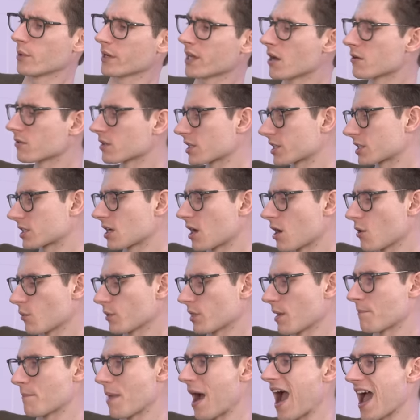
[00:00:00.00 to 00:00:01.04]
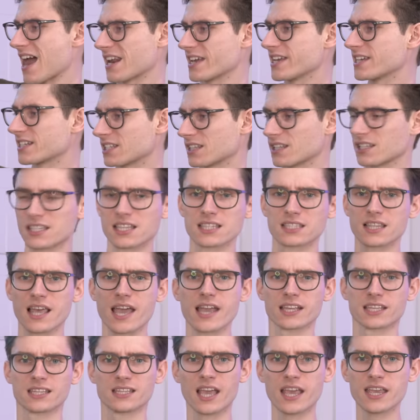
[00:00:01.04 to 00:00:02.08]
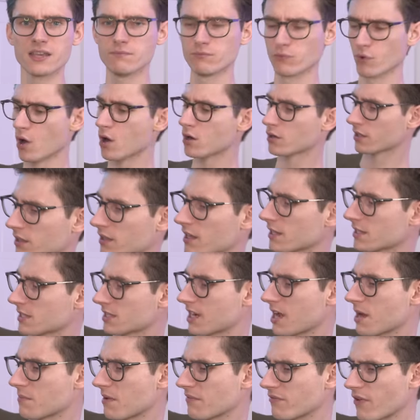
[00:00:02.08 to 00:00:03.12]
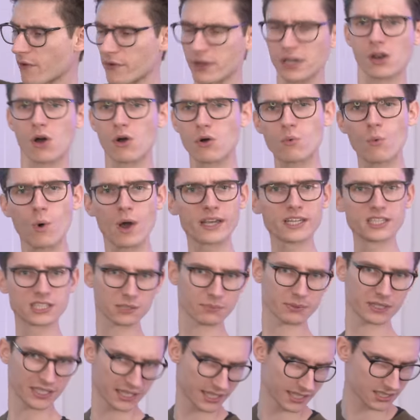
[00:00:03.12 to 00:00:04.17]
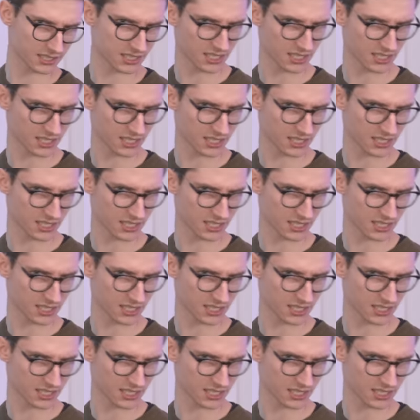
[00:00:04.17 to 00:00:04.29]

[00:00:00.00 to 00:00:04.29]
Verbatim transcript: We're going to start with a Palit. This is their Gamerock that has come a very long way to be here